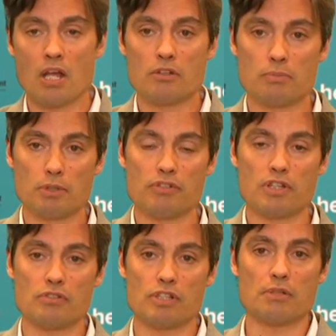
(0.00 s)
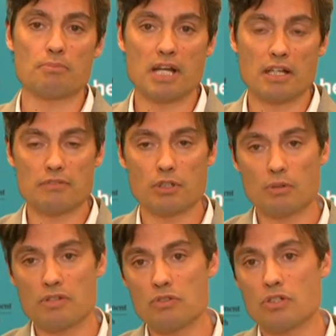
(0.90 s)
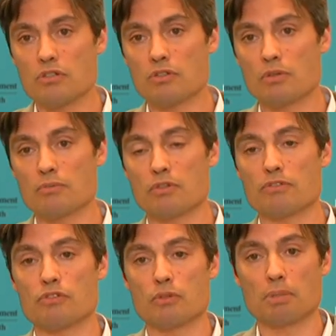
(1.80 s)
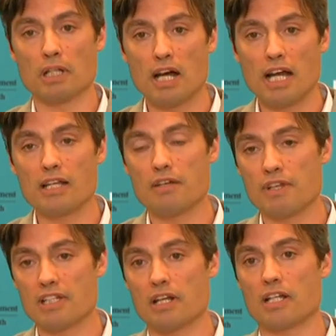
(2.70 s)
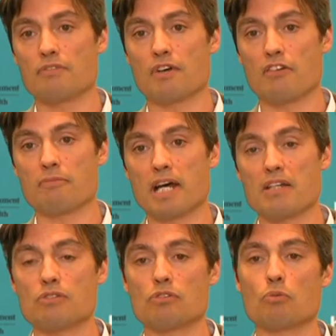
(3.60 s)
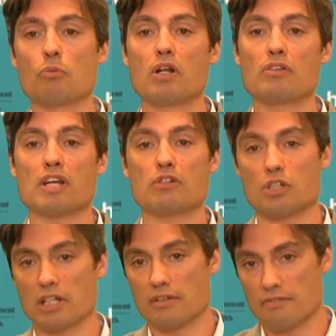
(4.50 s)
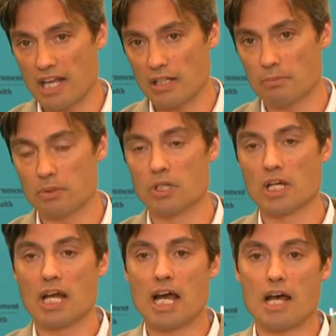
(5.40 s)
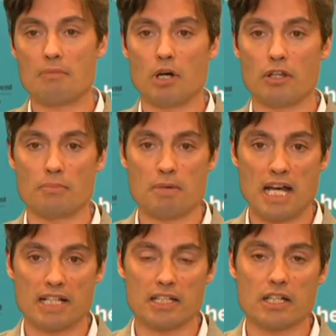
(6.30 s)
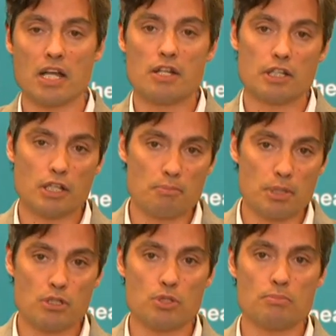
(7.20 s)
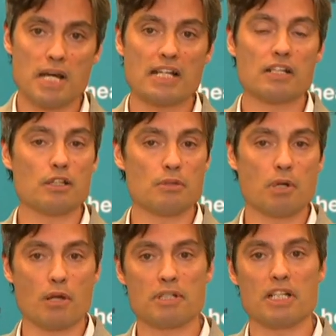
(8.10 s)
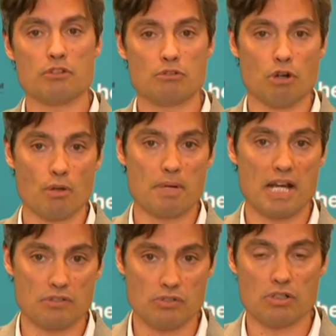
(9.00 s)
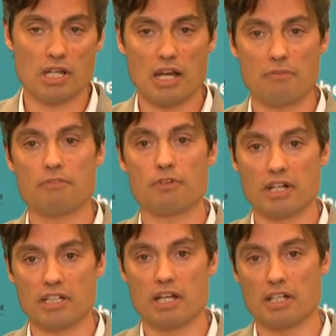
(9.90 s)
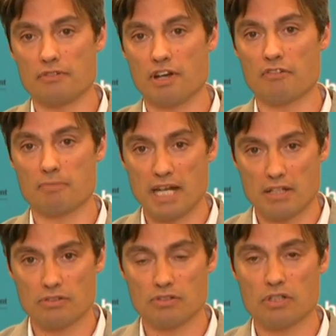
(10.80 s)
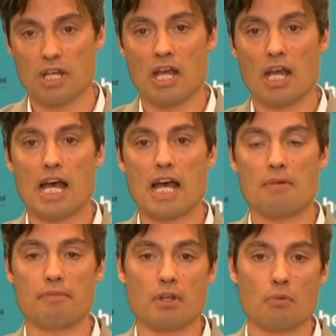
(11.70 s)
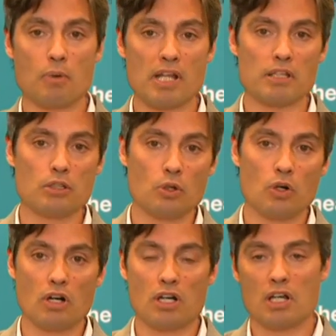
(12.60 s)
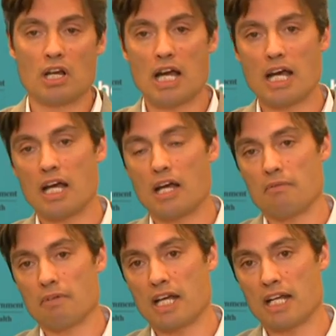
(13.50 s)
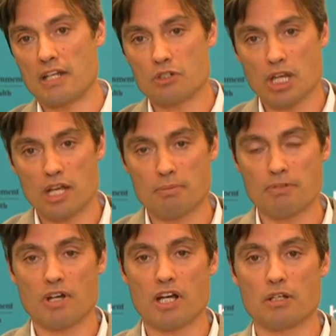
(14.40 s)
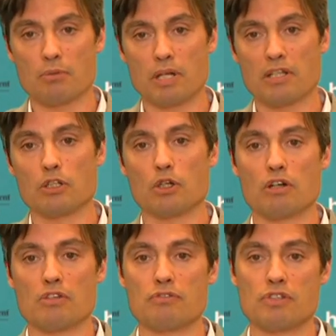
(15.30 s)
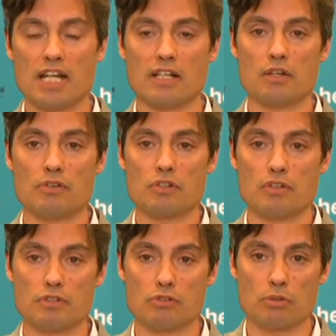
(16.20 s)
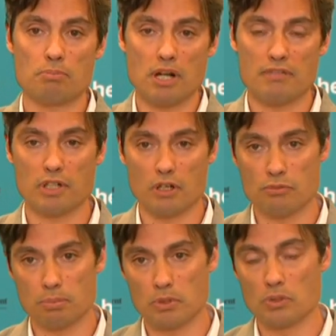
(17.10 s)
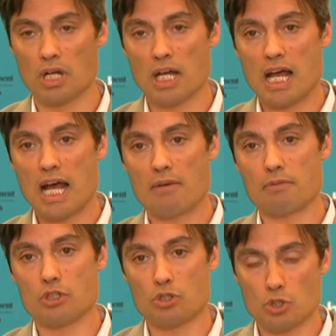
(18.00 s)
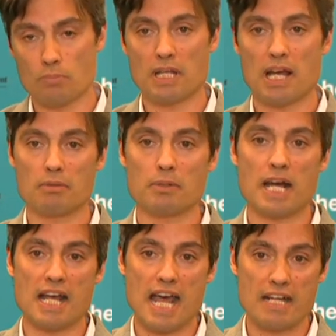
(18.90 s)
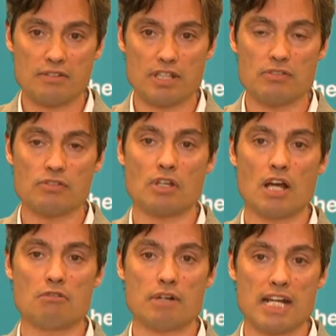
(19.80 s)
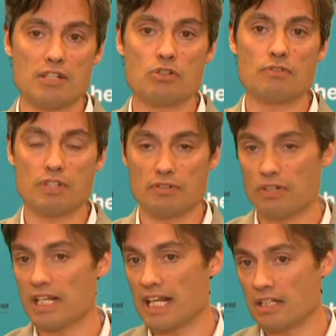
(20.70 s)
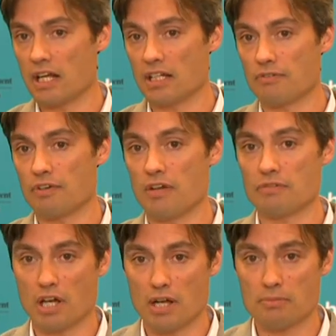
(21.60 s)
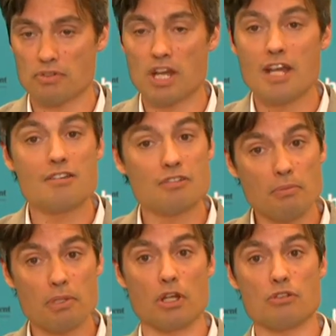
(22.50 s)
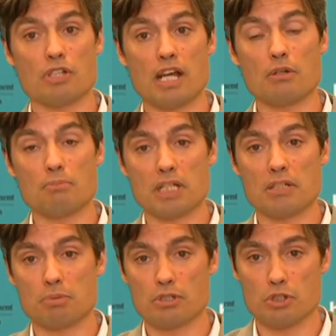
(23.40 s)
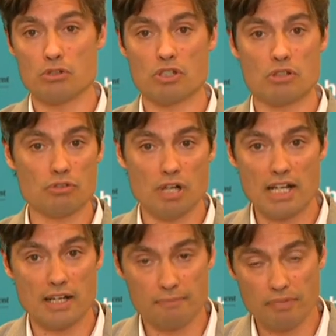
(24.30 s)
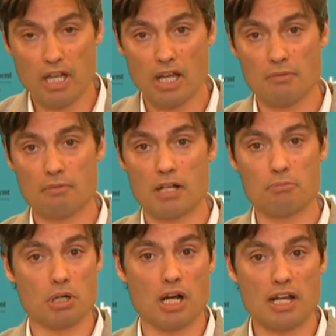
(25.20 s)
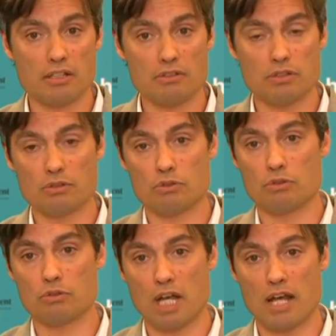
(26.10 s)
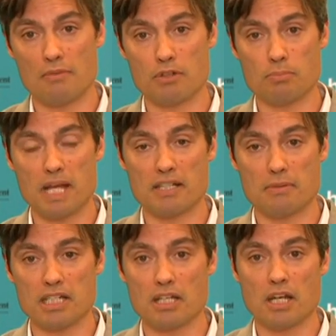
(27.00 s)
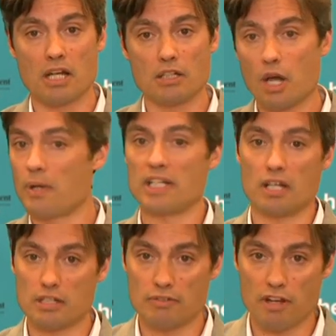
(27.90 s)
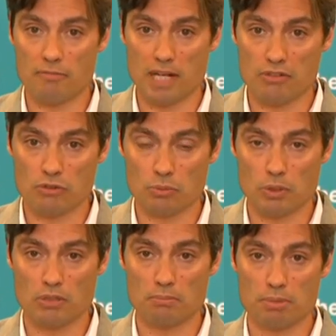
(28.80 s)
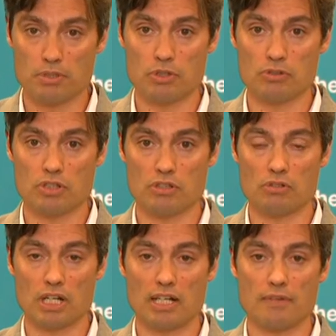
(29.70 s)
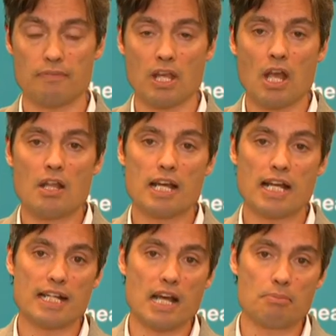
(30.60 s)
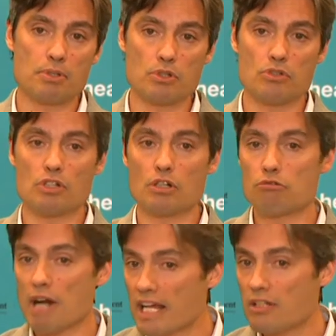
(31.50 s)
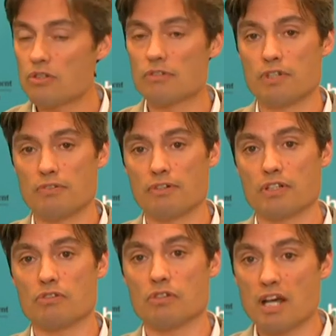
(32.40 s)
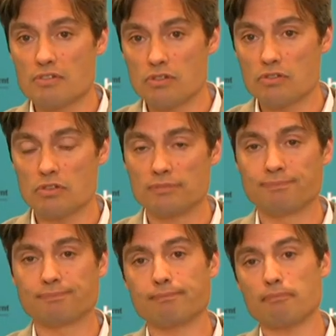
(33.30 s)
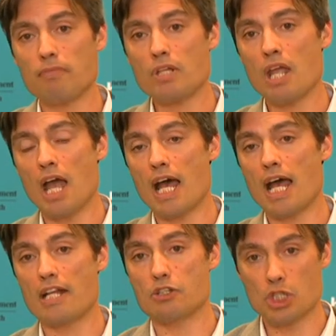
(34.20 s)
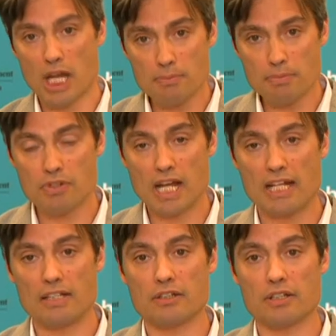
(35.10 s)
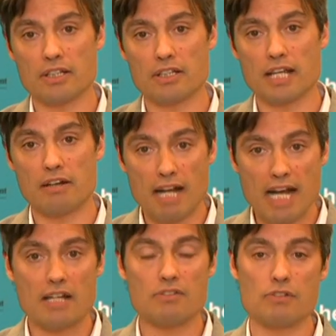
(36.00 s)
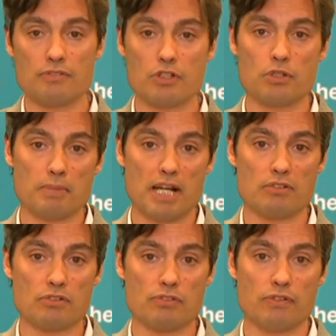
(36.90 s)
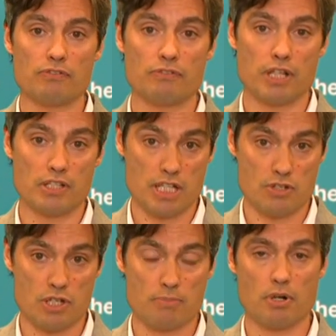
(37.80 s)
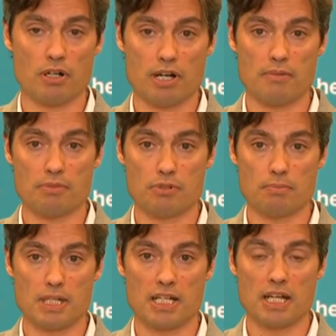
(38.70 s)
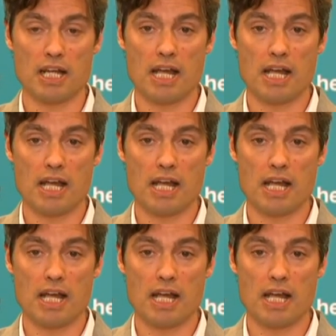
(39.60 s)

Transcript: To move to the second part of your question, in terms of supply of N95 masks and what is actually available um, on the market, the commercial market at the moment is robust um, for N95 masks. Um, whether you're um, an aged care provider, whether you're a state health service or a private hospital, um, you should be able to access a range of different N95 types. Some of those now are being produced in Australia, um, and prior to uh, this pandemic, no N95 masks were produced in Australia. They are now produced in a range of different sizes uh, and shapes, and that there are sufficient masks for fit testing programs to be